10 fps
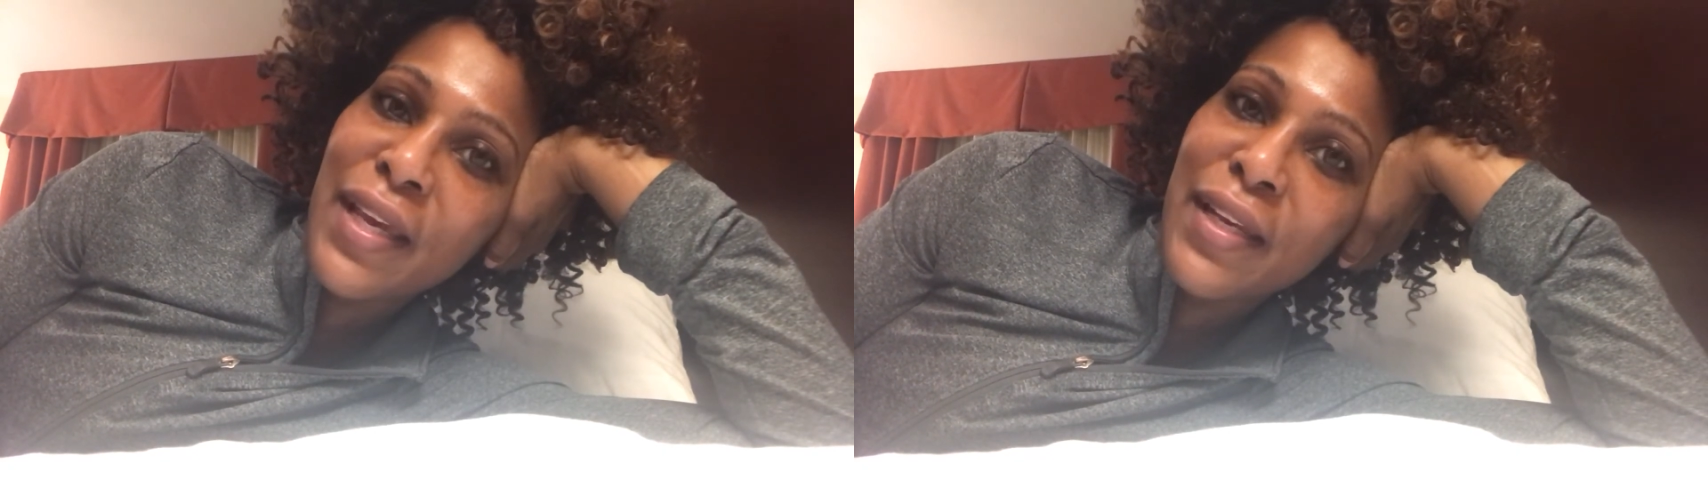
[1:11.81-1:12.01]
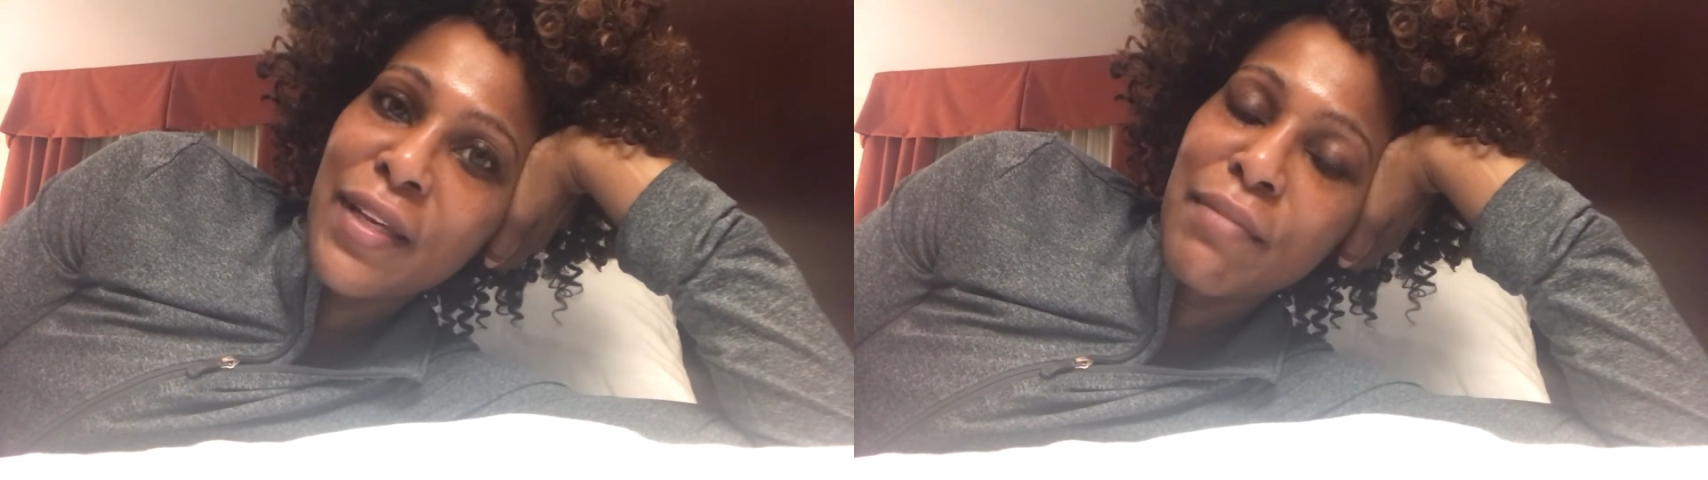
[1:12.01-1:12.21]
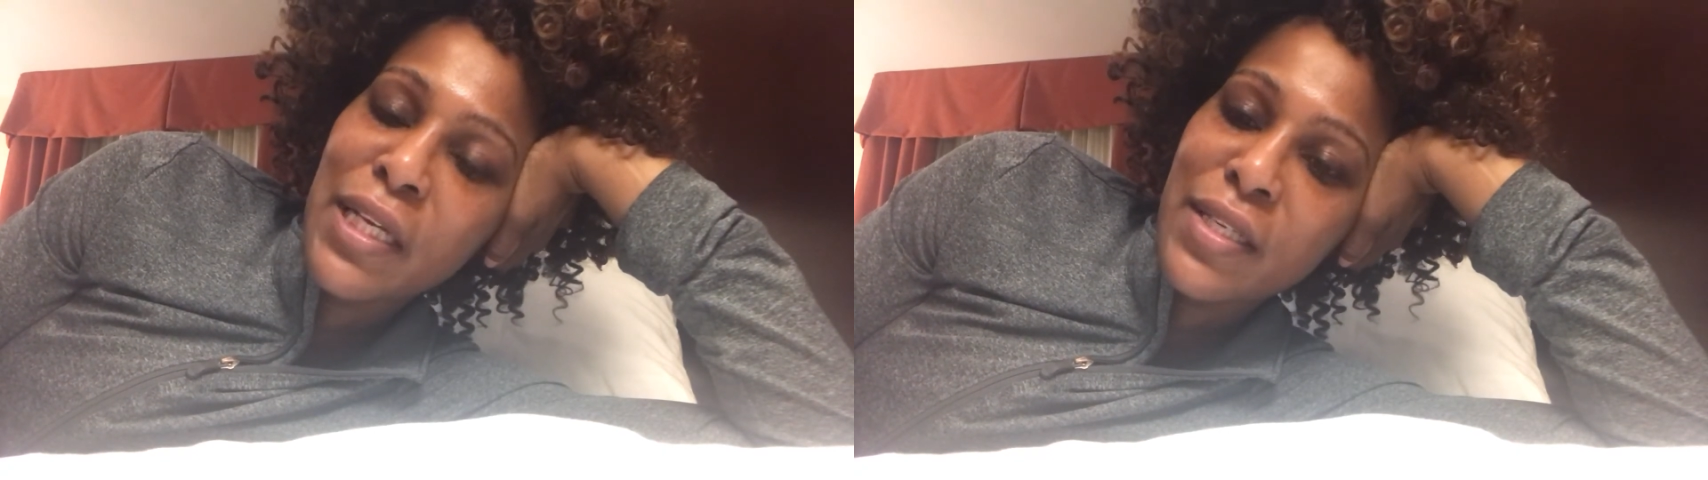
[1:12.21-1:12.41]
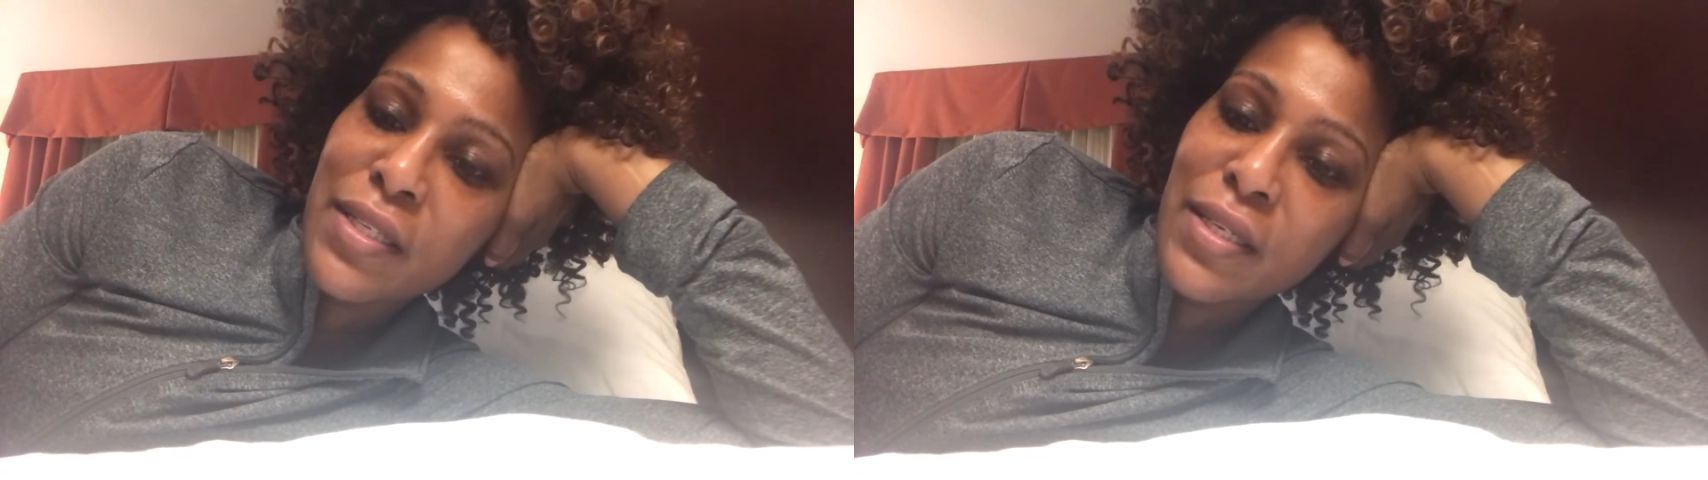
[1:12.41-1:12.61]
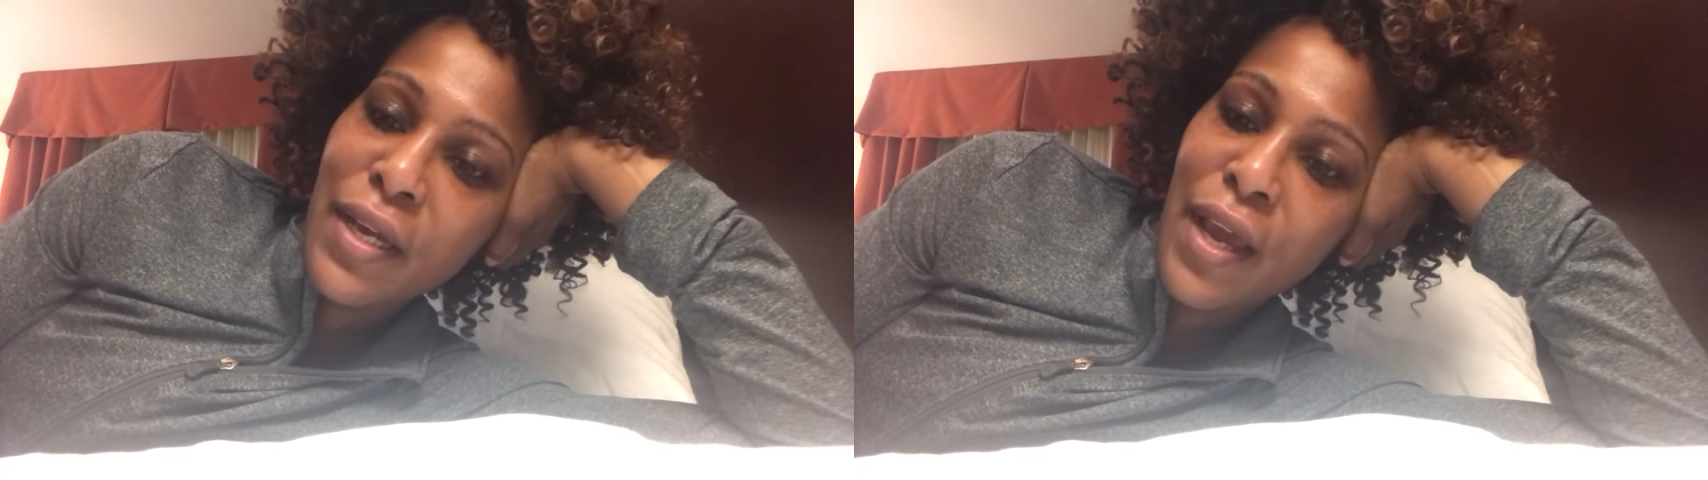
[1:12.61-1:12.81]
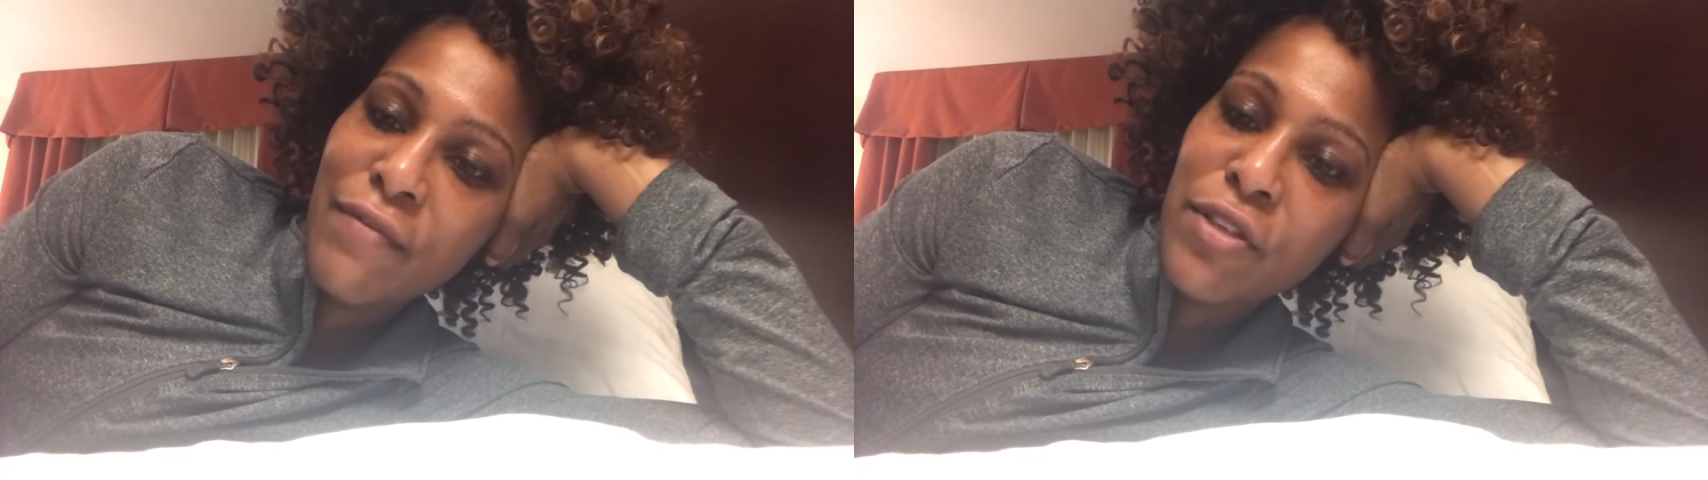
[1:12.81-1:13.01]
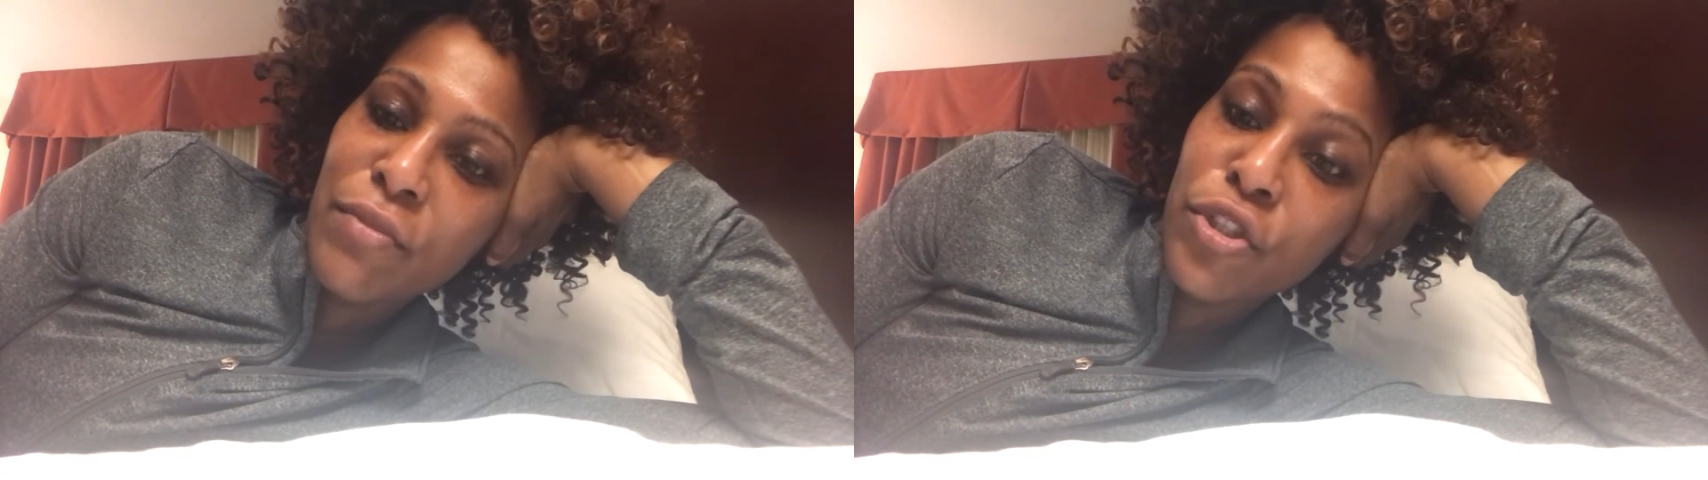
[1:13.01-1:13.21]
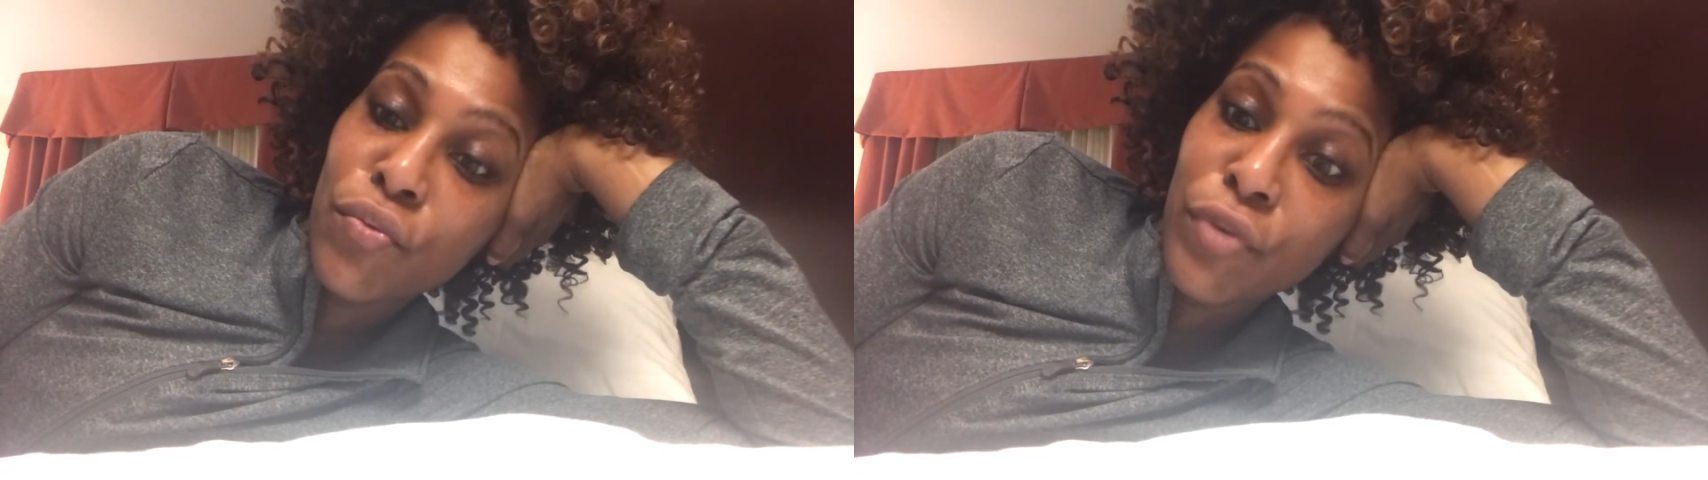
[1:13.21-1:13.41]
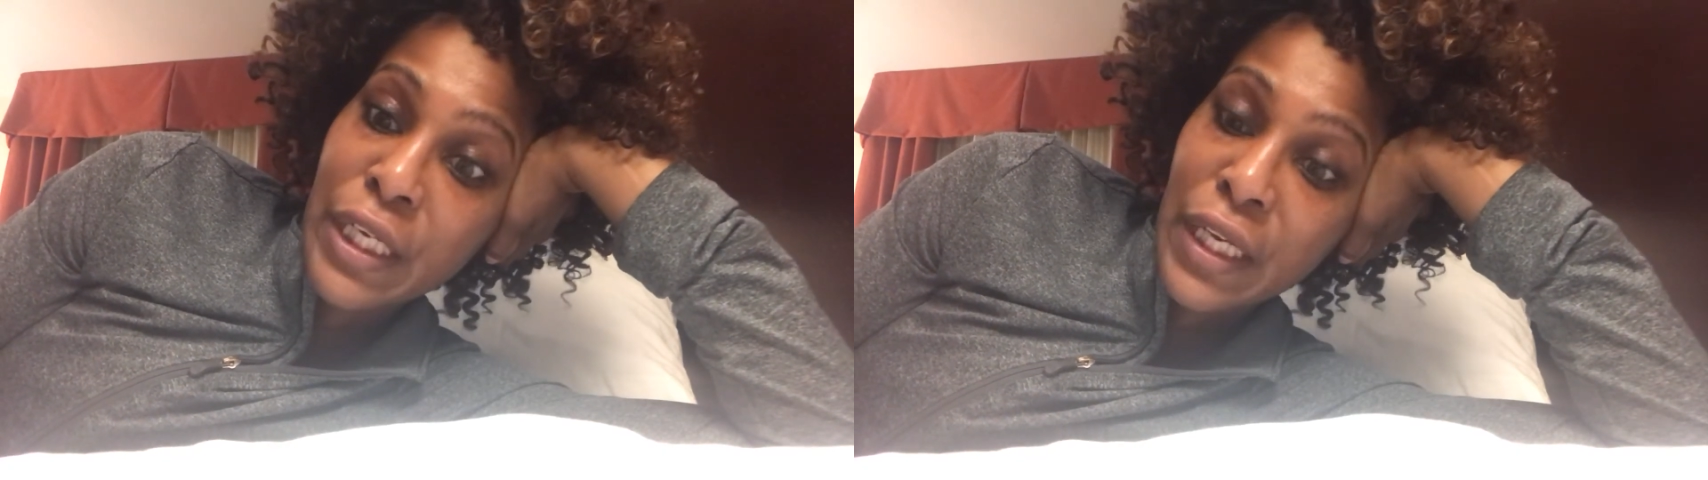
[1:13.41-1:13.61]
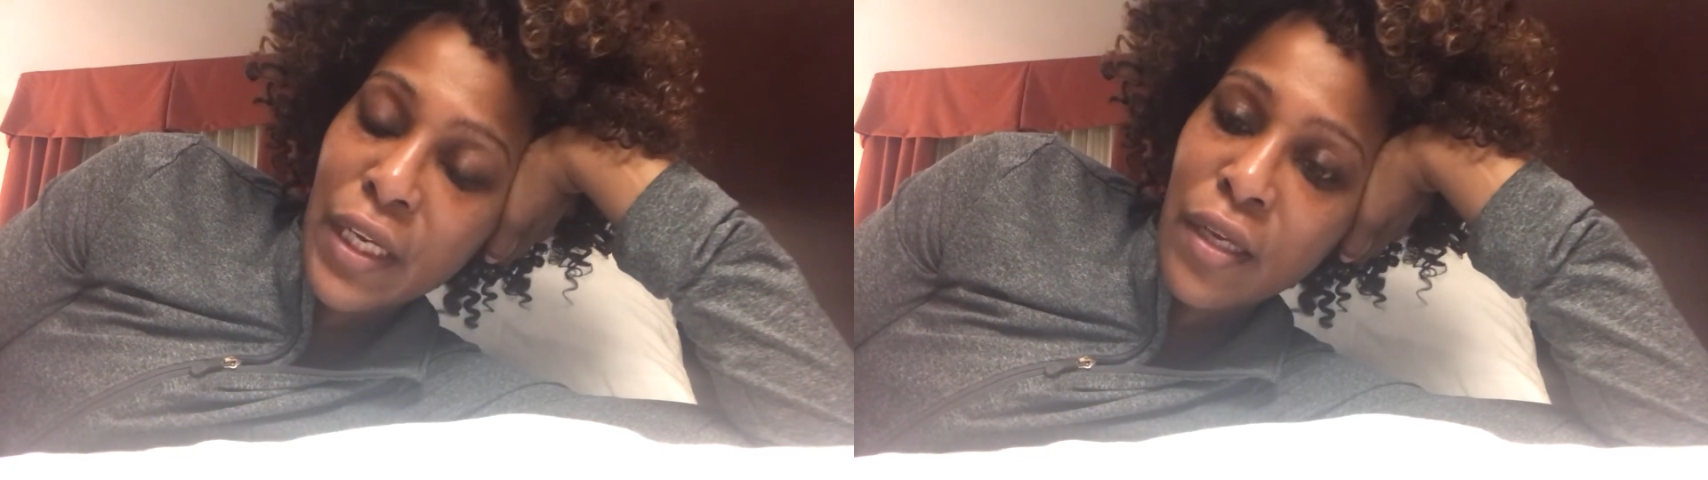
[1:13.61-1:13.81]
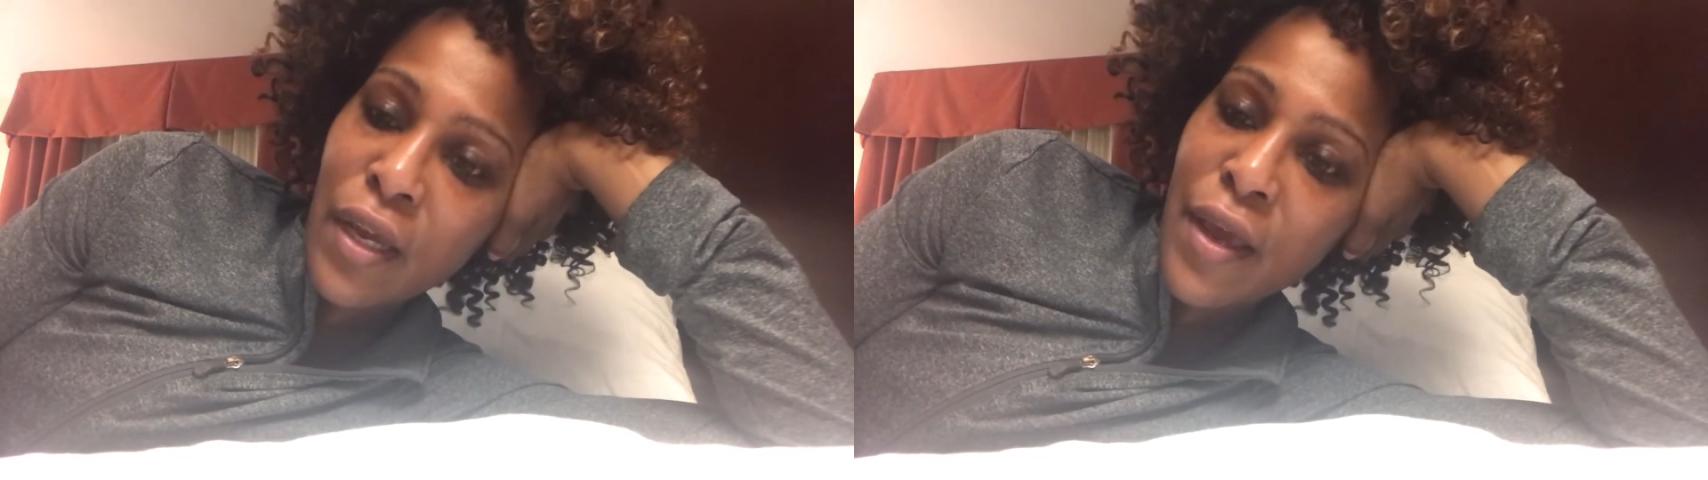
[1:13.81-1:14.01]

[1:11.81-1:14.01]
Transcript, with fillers: it in because it's like I have so much reading.